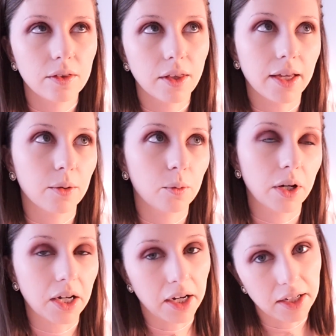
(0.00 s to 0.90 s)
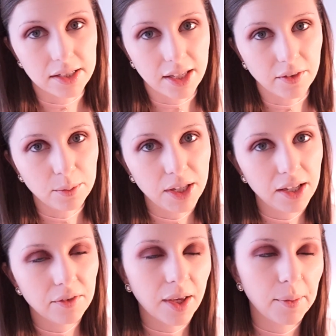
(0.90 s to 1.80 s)
like what God has given
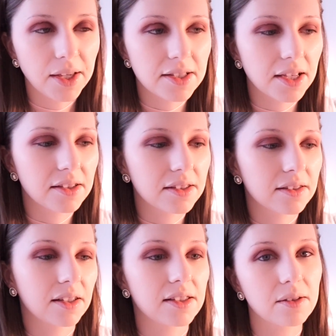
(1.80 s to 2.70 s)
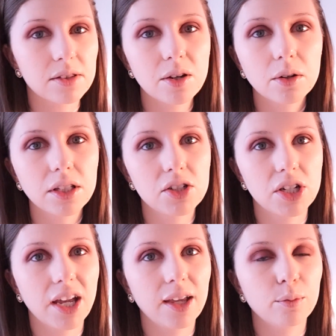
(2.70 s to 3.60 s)
me, if that makes sense. That sounds so
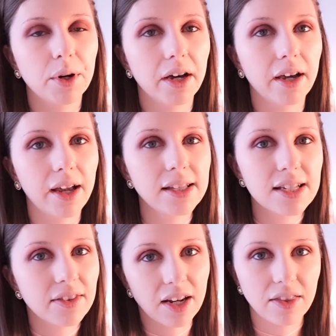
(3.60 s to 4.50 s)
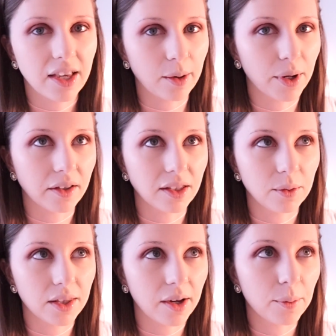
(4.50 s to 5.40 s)
cliche, but it's not that I think I'm ugly
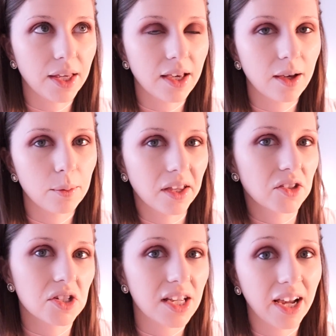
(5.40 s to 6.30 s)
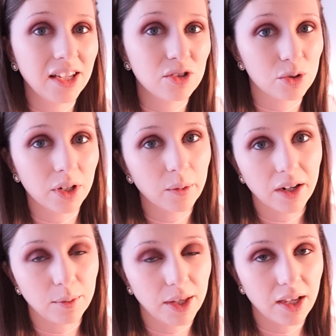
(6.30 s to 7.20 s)
without makeup. It's just I enjoy
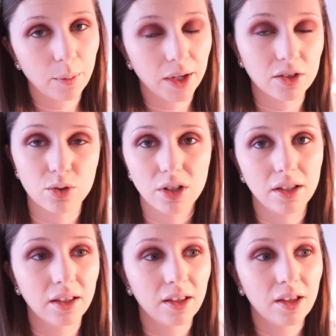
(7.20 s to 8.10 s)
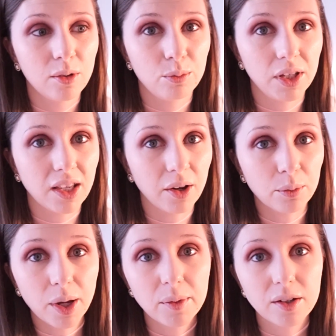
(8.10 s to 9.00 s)
wearing makeup. I enjoy being out in
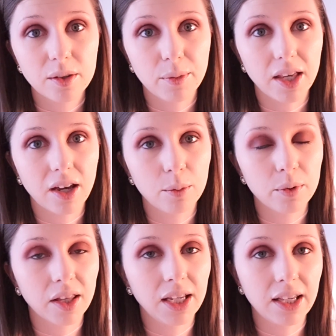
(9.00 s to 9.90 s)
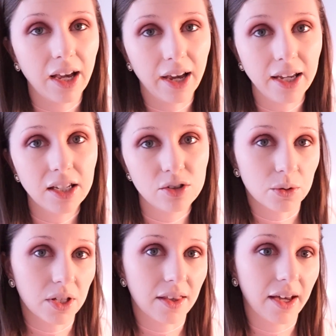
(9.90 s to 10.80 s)
public with makeup. Like, I
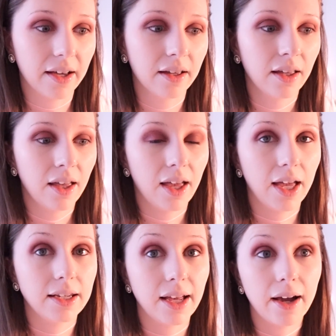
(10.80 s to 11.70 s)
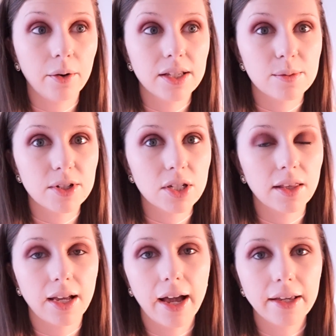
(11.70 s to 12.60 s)
enjoy that. And now, especially,
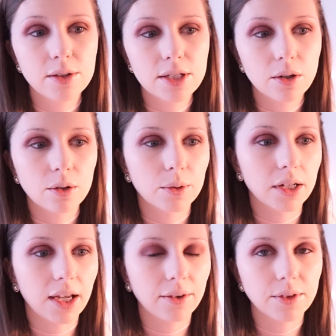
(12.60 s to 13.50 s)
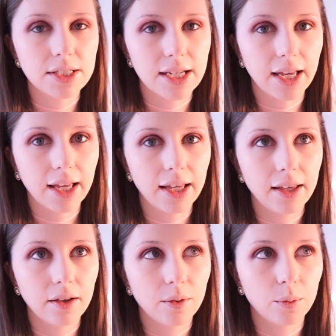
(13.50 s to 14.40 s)
like, I used to go to work every
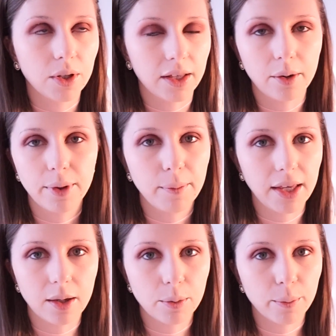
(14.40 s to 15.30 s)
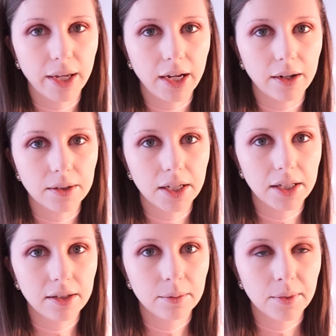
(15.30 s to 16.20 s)
day without my makeup or my hair
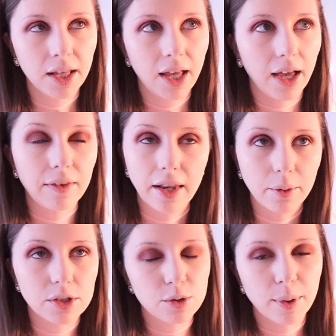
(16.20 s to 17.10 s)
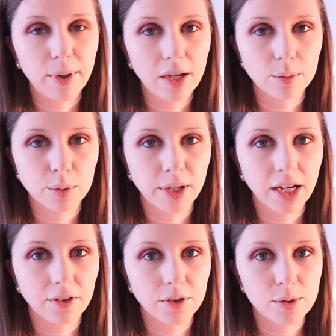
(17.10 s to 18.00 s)
done, and then I would do my makeup or my
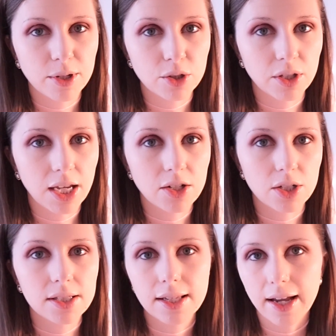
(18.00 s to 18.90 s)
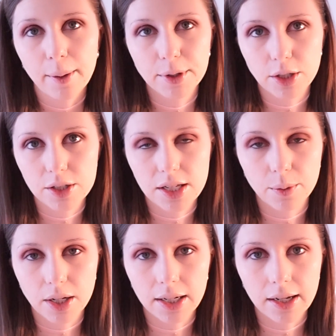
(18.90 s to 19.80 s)
hair for special occasions. Like, I'm a nurse, I
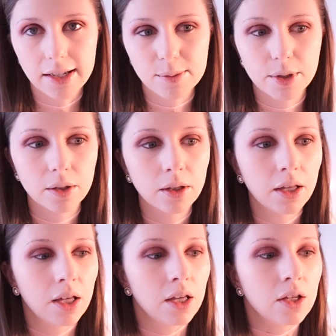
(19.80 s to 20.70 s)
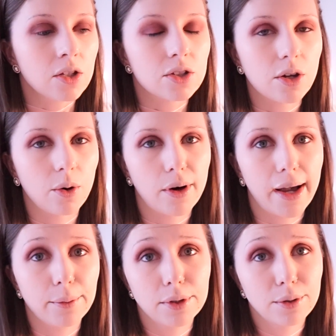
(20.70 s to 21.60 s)
work at a hospital. So
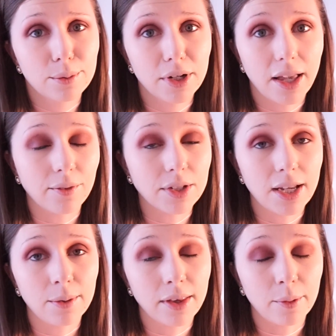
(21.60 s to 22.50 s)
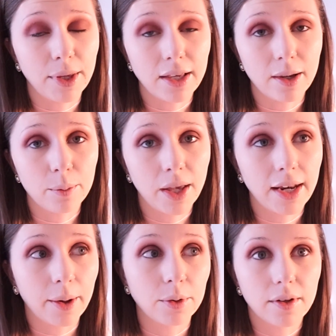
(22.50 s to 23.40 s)
I would go to work every day without makeup,
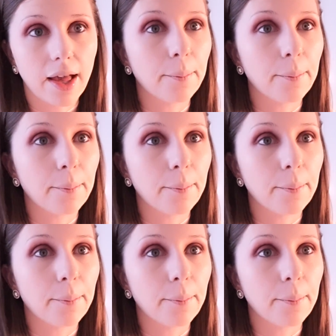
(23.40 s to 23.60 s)
and I would